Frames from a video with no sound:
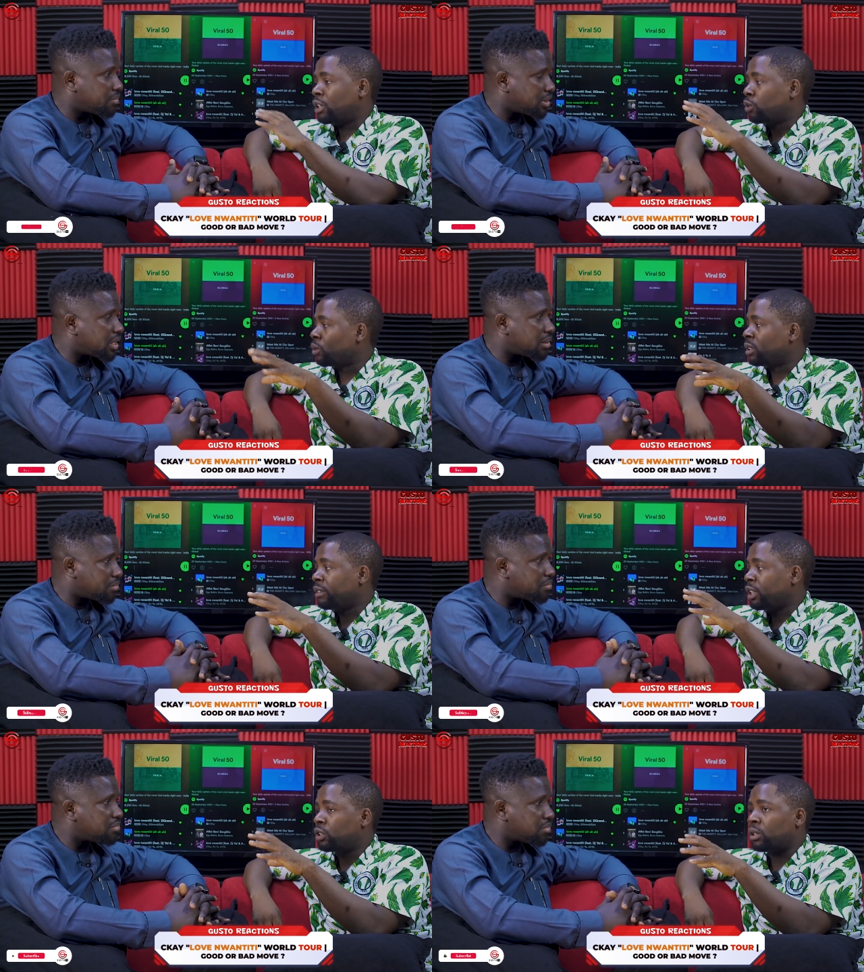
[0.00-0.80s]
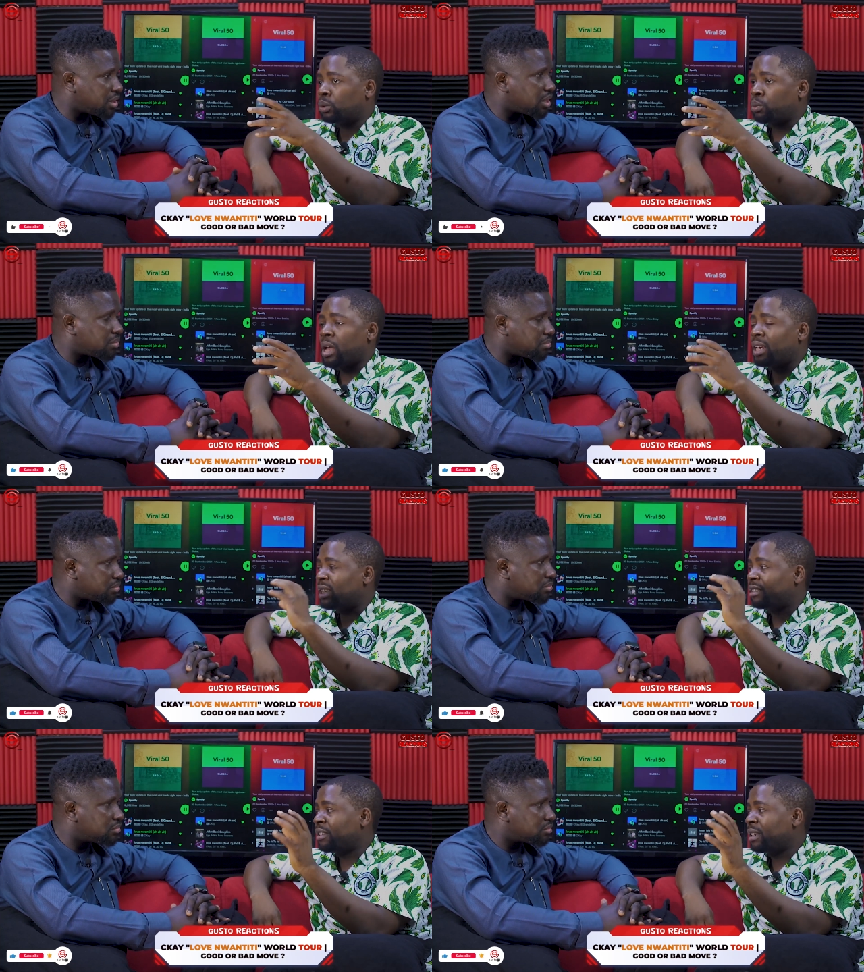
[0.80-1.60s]
Speaker 1: yeah, in yeah, those regions yeah. where
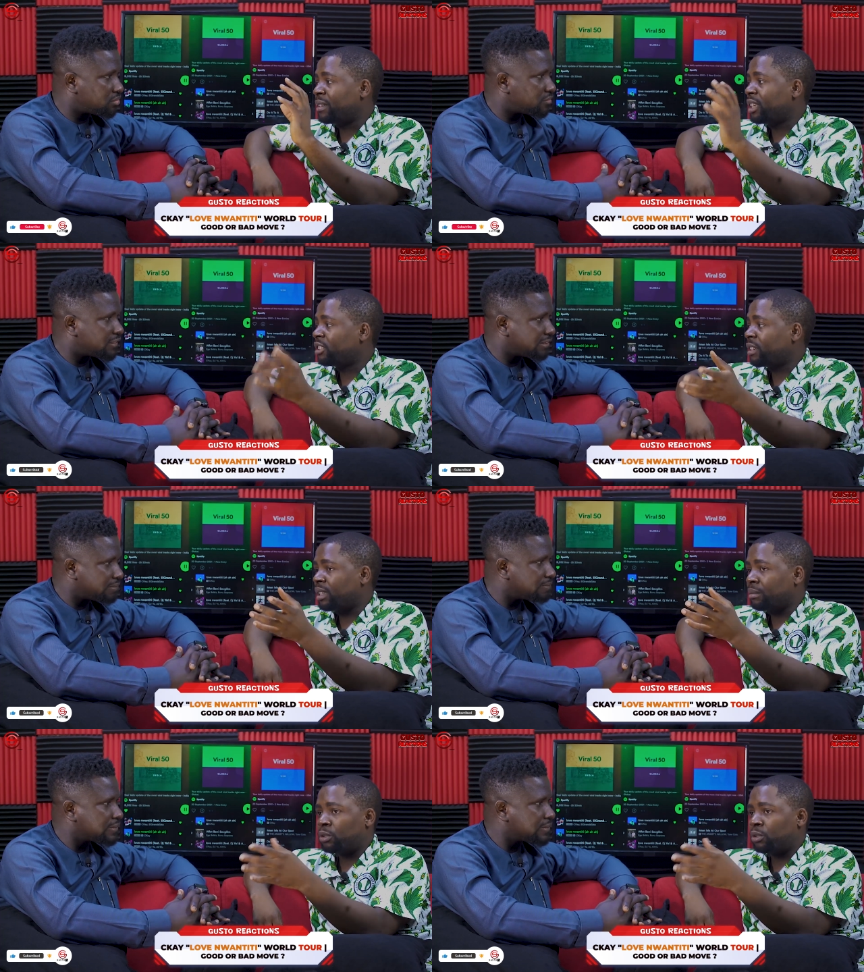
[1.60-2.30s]
he's really, really trending.